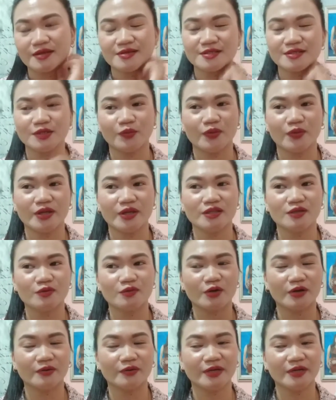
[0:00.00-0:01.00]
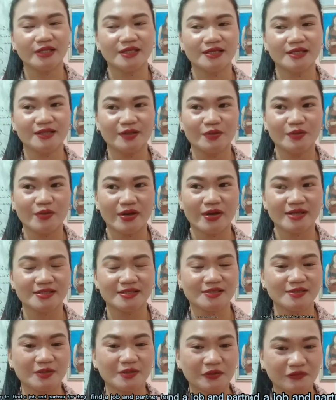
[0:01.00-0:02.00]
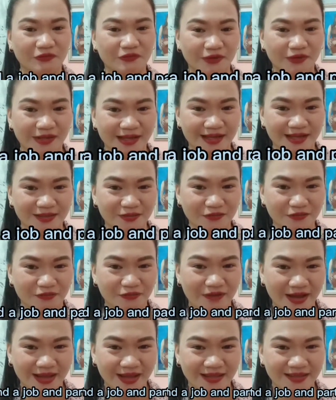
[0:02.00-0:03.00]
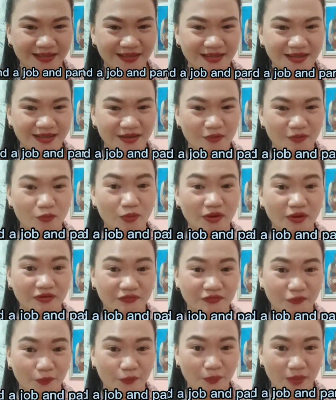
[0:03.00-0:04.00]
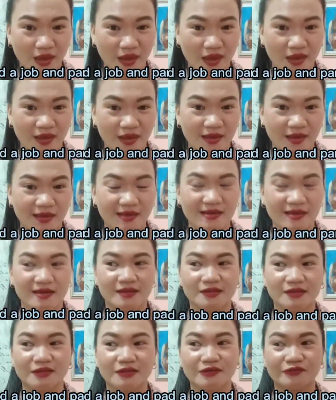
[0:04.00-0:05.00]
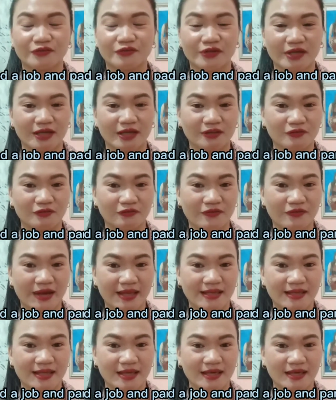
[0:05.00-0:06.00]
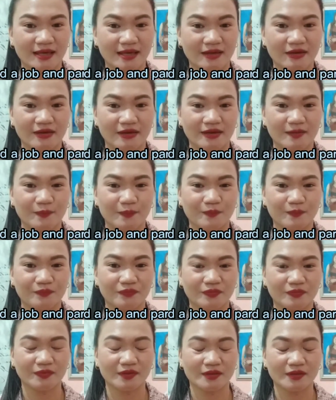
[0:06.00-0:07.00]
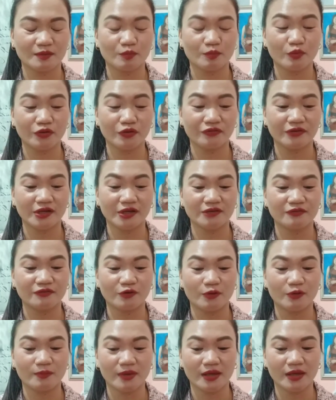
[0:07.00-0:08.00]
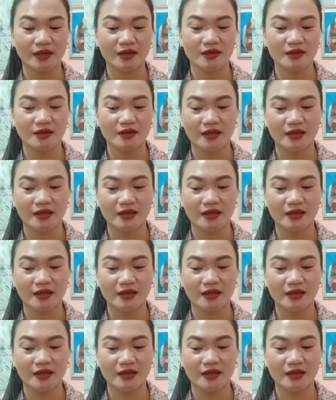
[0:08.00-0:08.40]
So when you are already in the US, don't forget to find a work for me. Don't forget to find a boyfriend for me.